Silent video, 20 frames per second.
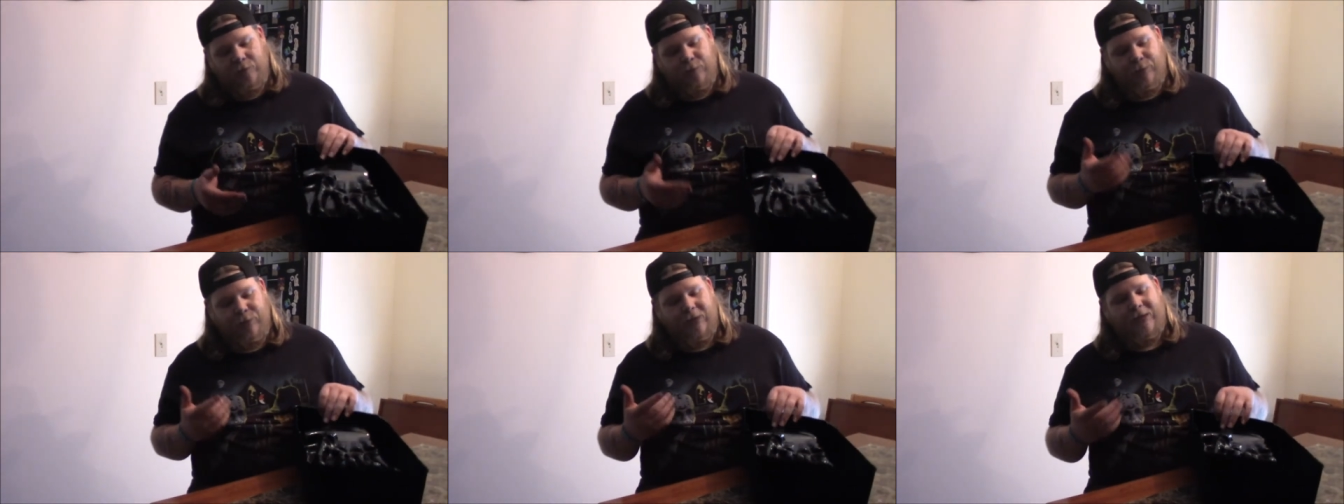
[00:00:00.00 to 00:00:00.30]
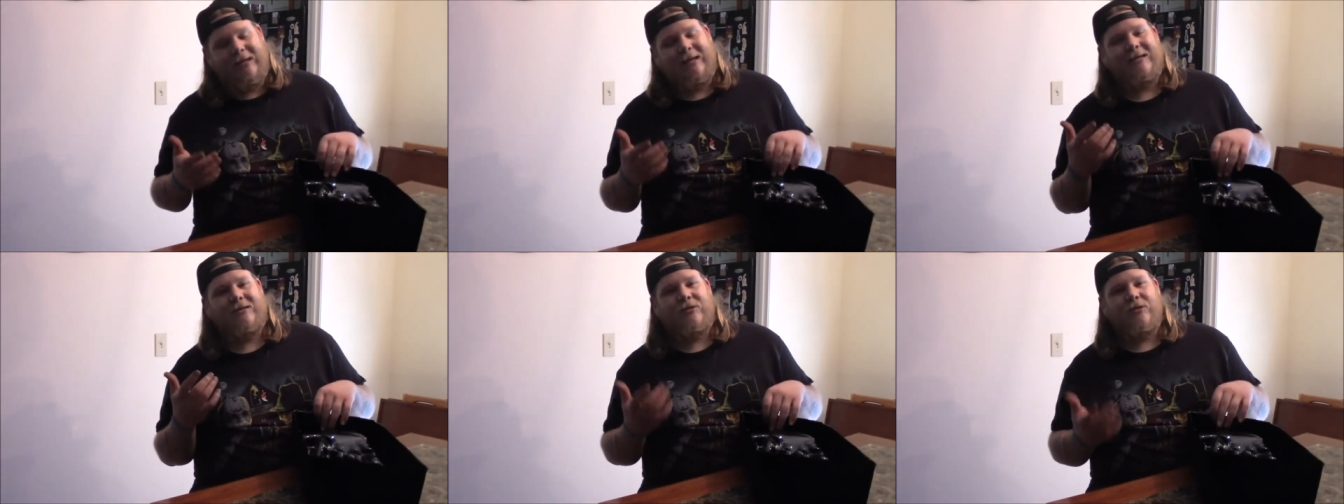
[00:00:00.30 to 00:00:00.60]

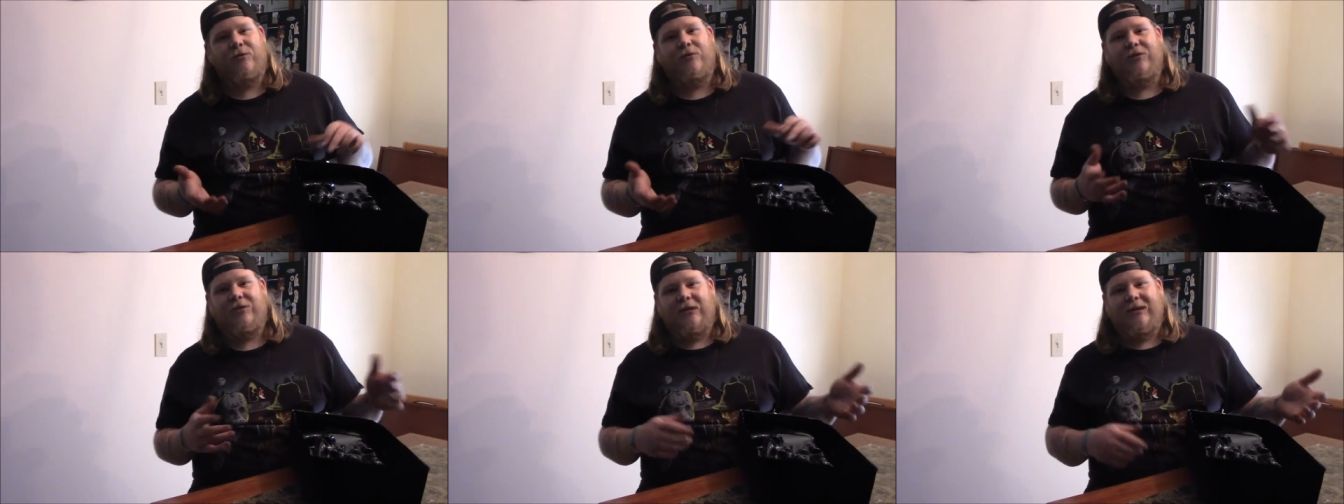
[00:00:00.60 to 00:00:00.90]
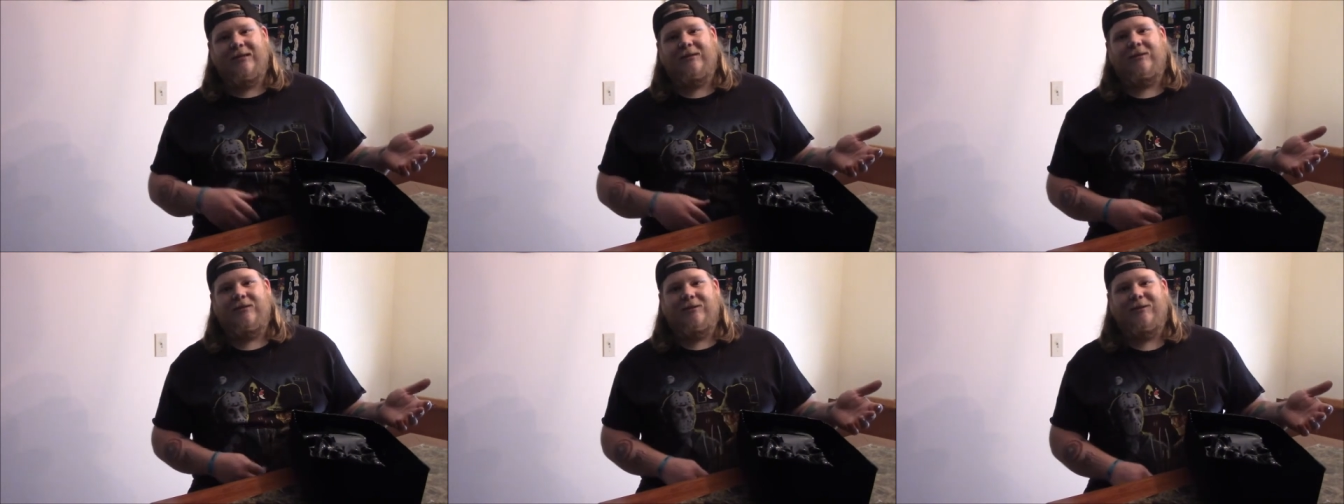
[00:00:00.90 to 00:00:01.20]
but I don't
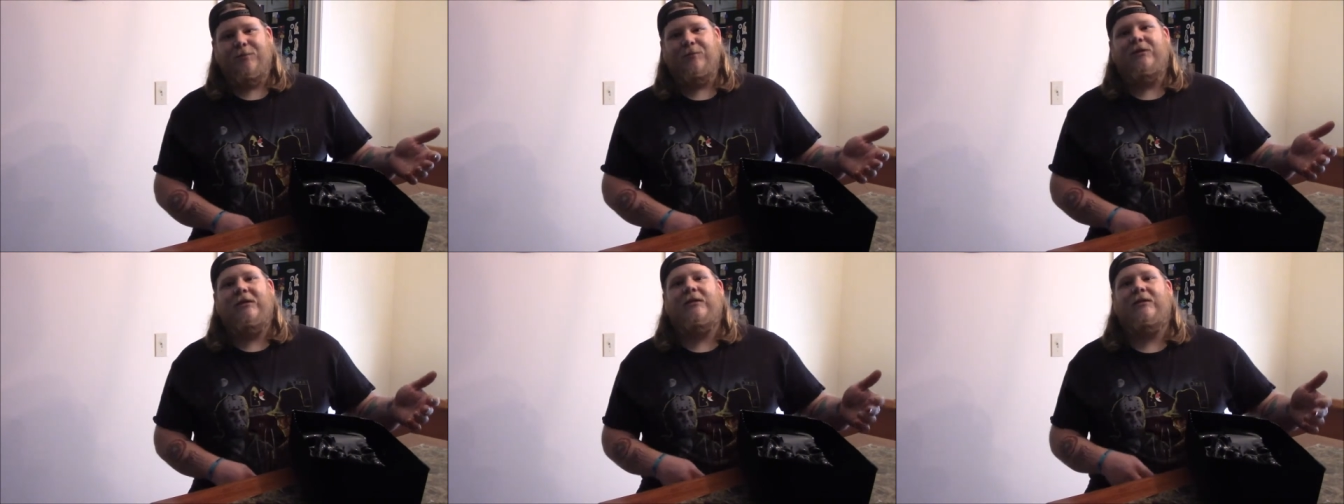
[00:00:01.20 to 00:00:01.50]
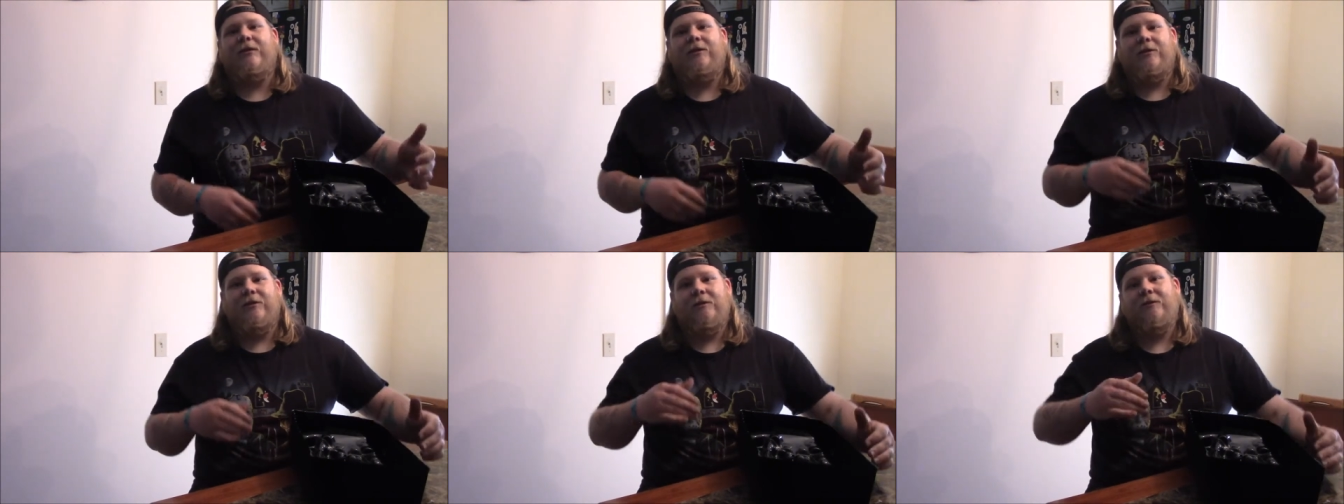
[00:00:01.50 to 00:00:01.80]
think it's going to be
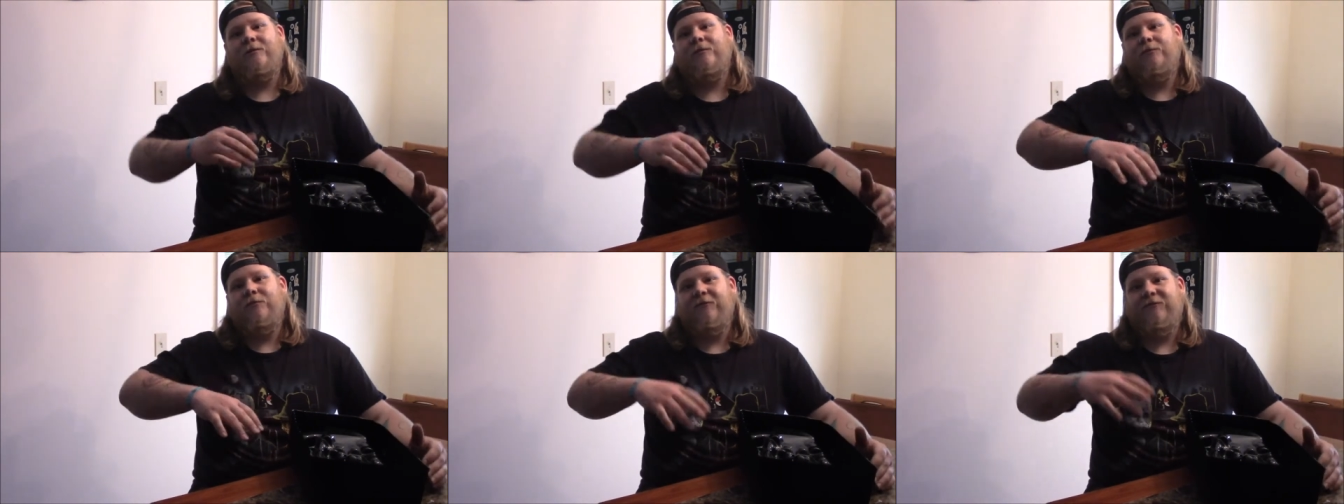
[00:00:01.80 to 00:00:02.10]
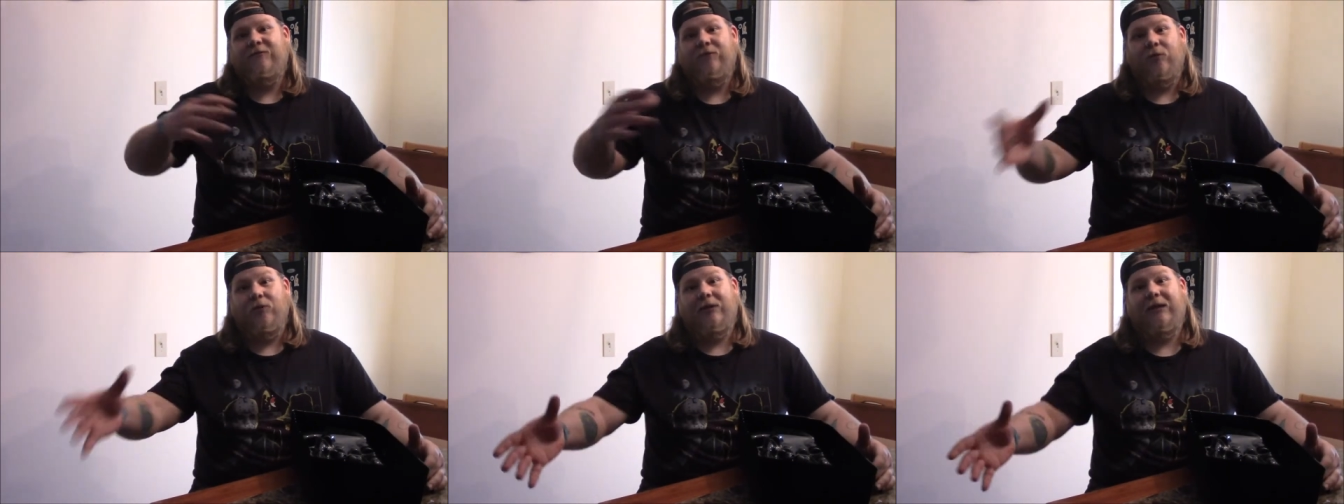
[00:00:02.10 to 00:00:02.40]
here
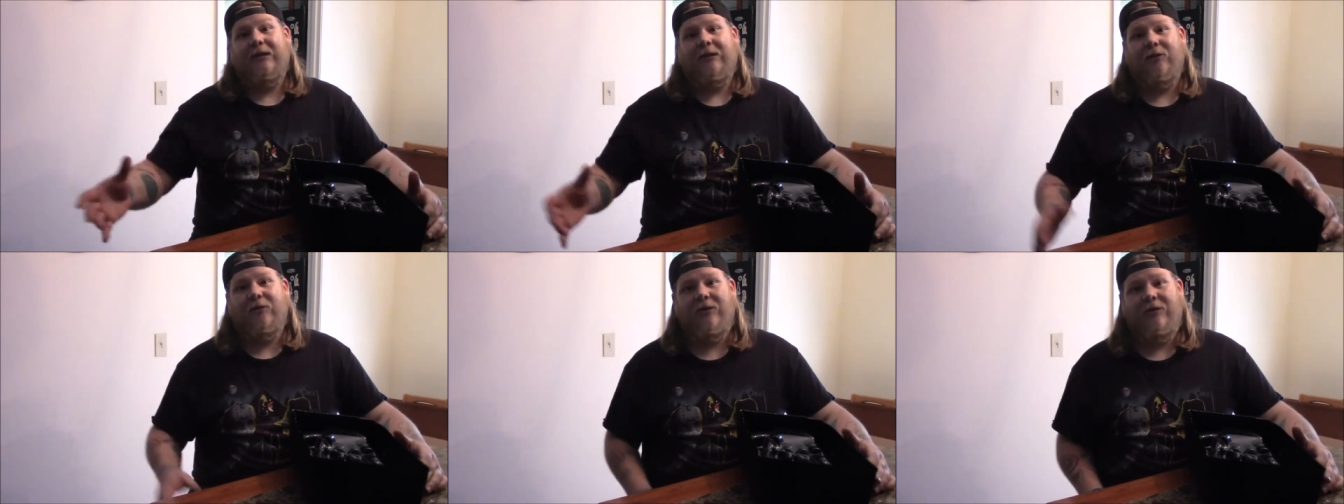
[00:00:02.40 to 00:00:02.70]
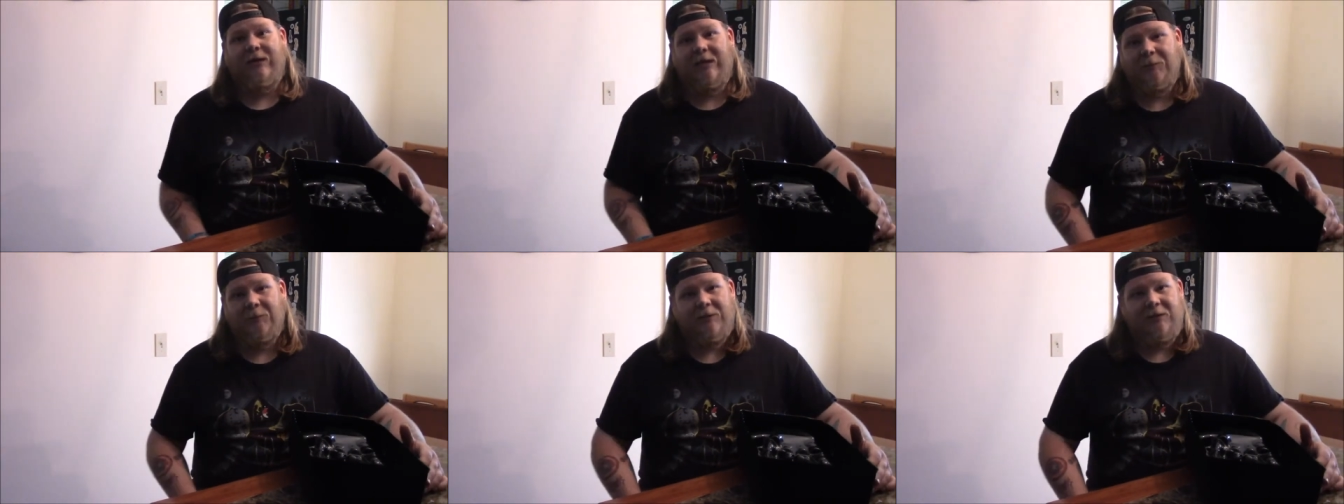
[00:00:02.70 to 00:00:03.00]
before I go to
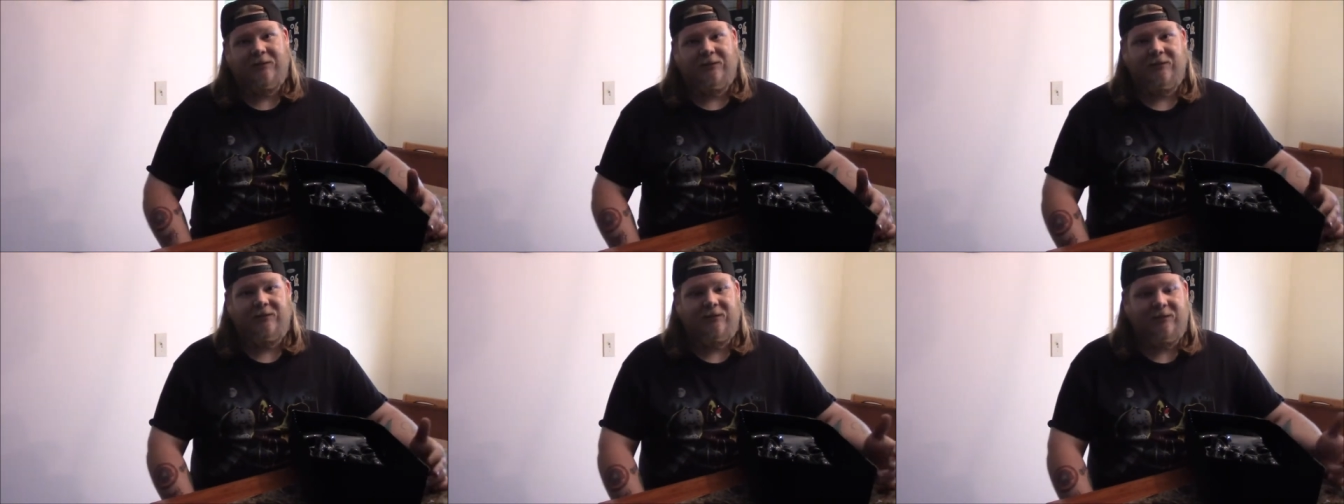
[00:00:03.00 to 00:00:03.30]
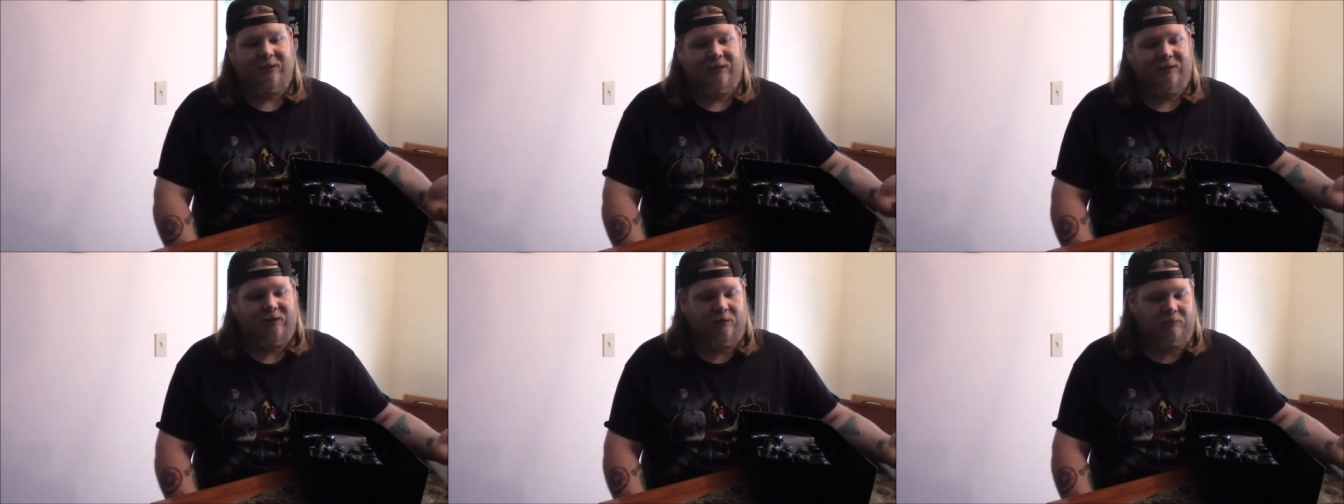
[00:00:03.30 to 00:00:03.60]
that because it's
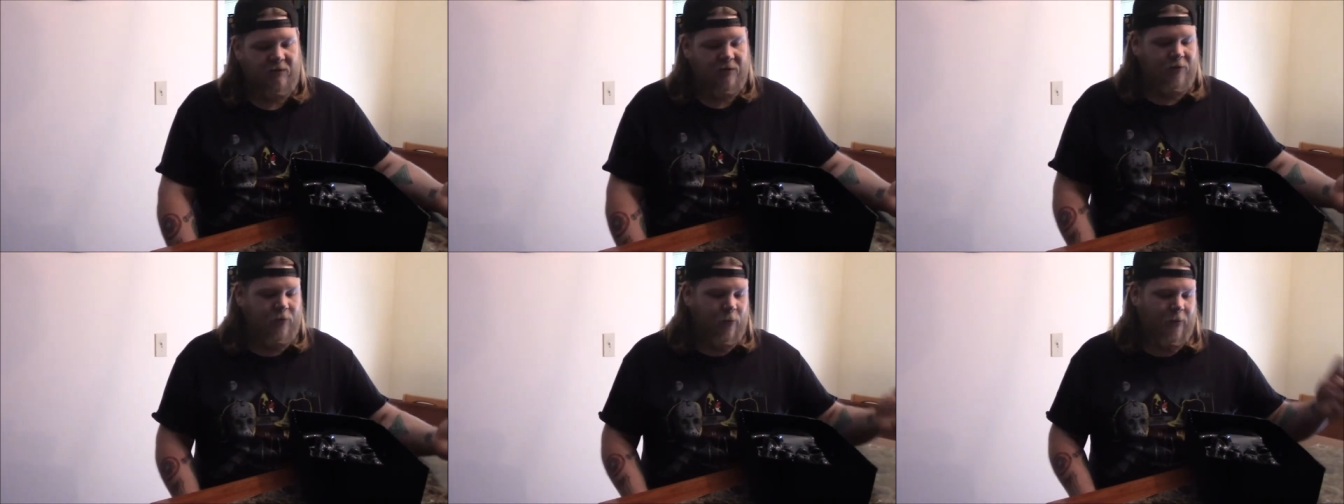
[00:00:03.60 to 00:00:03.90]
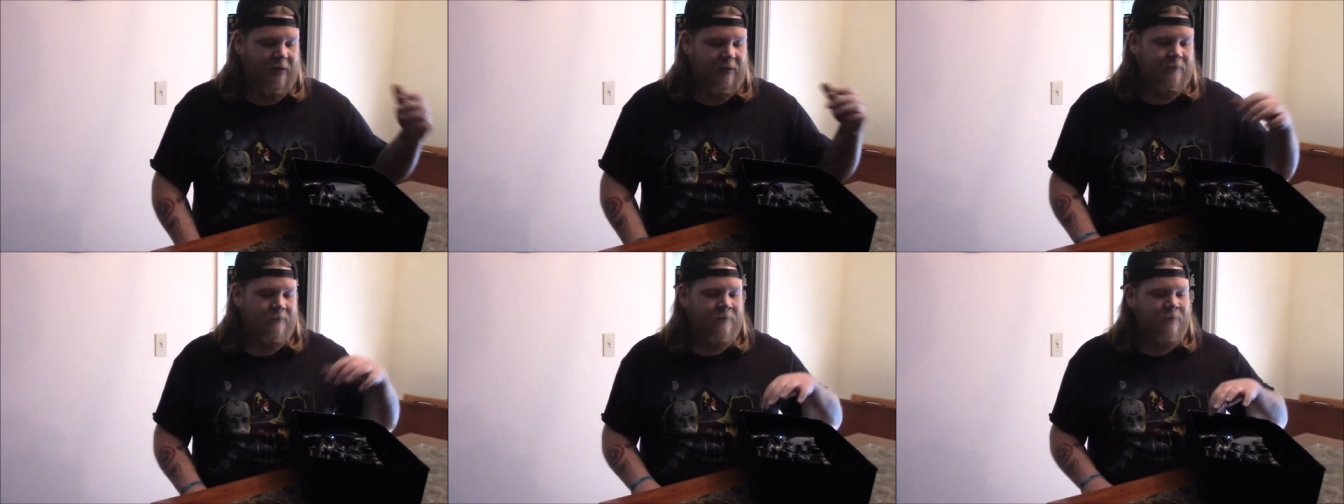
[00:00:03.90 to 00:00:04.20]
in less than a month
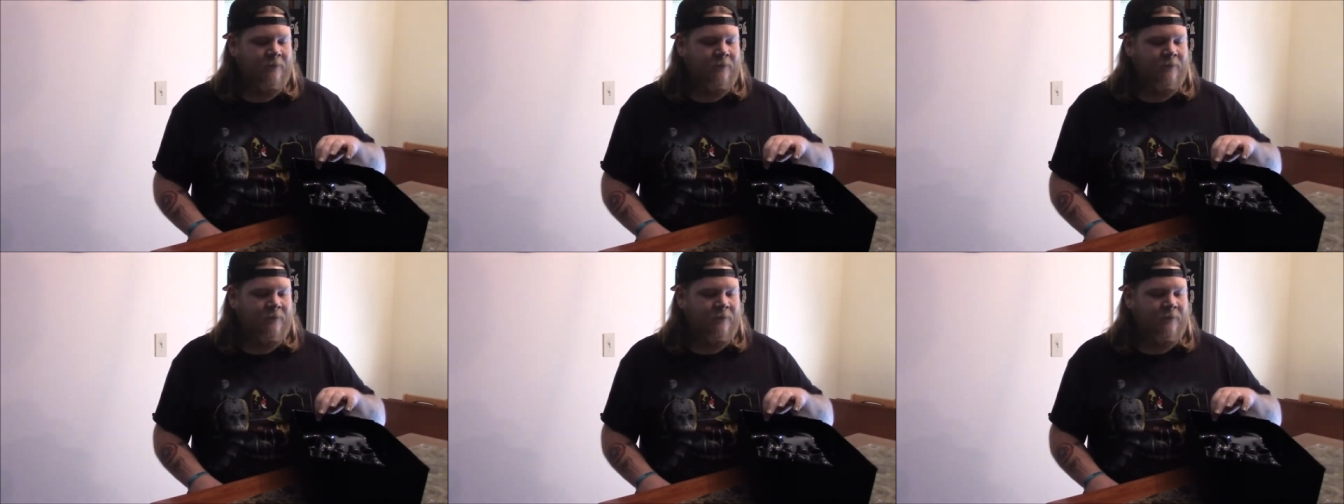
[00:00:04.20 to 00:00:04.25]
away.